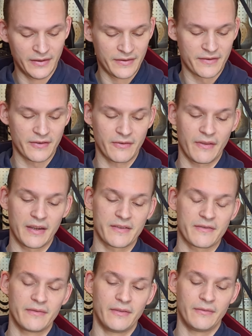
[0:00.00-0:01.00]
So
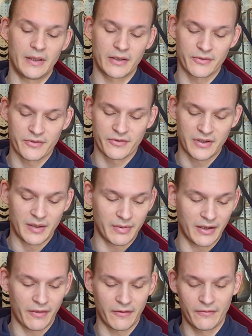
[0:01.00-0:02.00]
there's Velcro strap
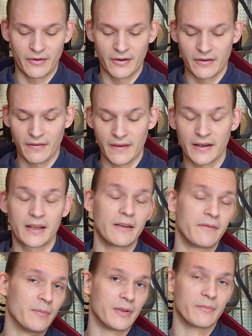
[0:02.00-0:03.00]
at the front that can
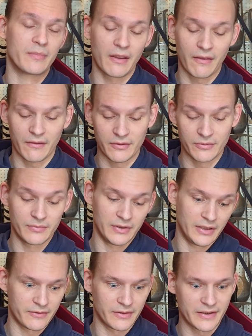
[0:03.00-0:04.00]
give you a bit of breathing room,
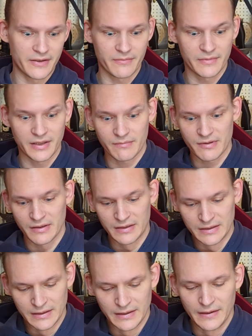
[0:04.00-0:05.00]
literally sometimes.
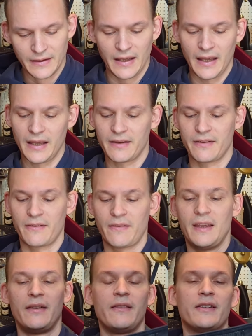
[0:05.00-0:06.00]
And
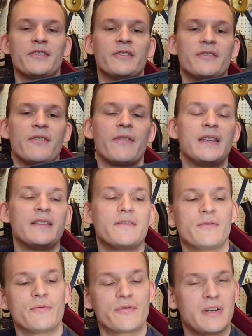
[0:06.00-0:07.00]
then there's also these
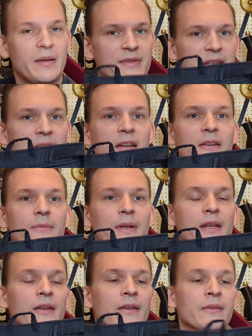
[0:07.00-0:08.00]
2 straps here,
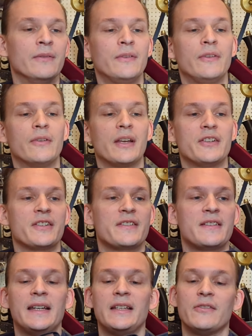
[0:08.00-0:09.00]
where you can just
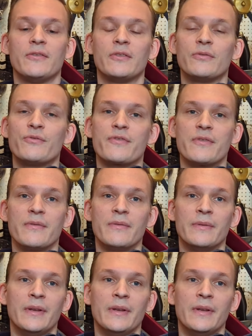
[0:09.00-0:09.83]
tighten or loosen